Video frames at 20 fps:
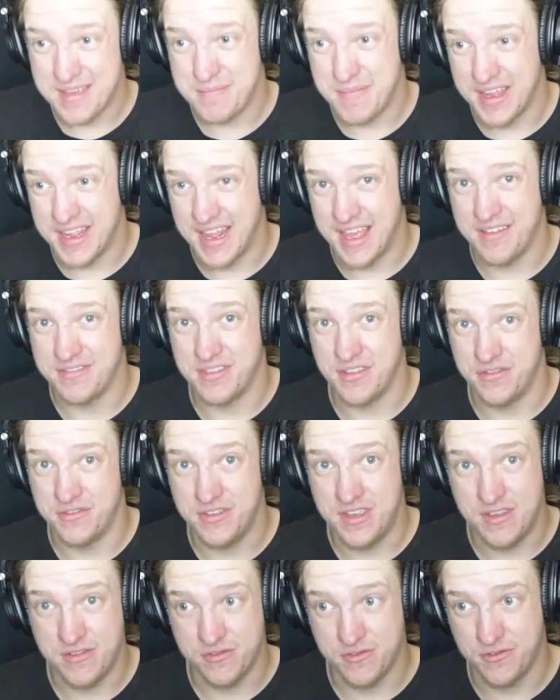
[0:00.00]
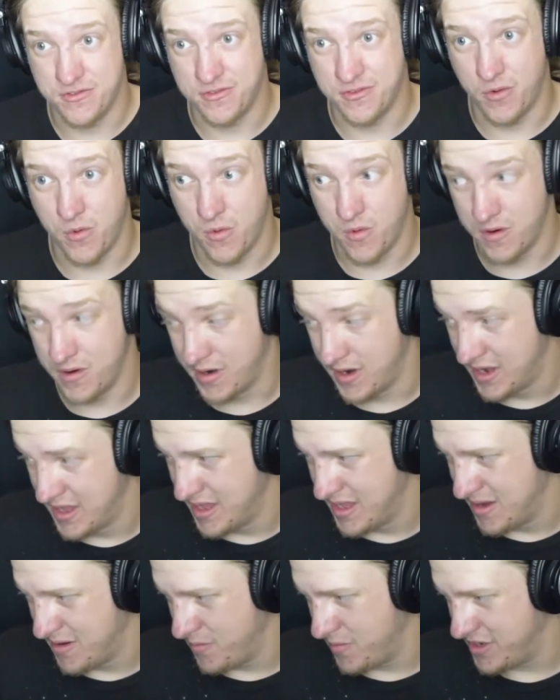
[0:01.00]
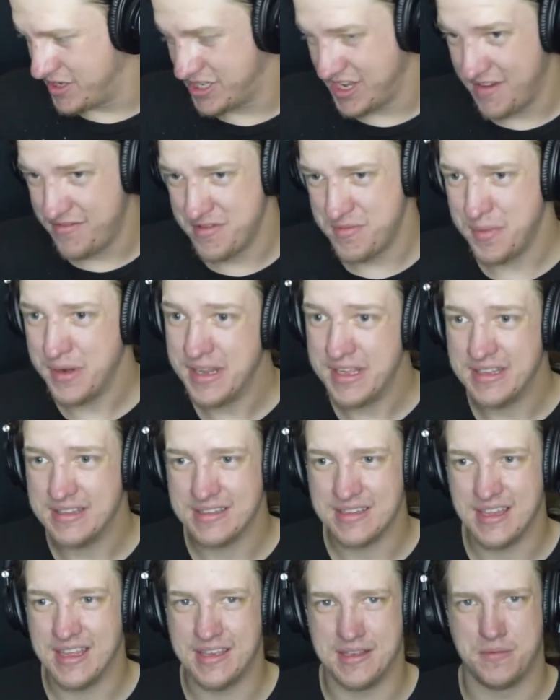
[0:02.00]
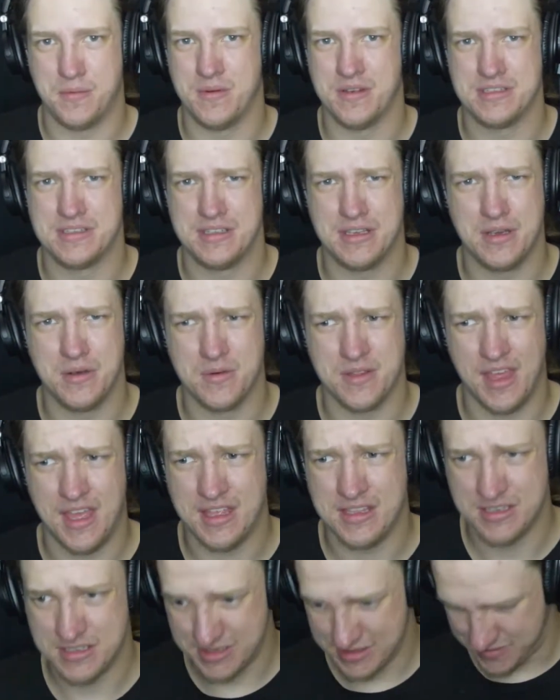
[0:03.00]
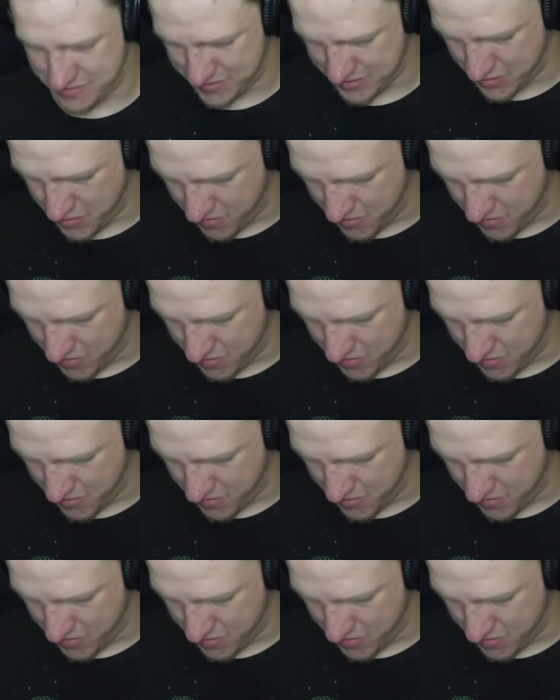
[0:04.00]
I might have the V4, which everybody, like, wants to go with engines with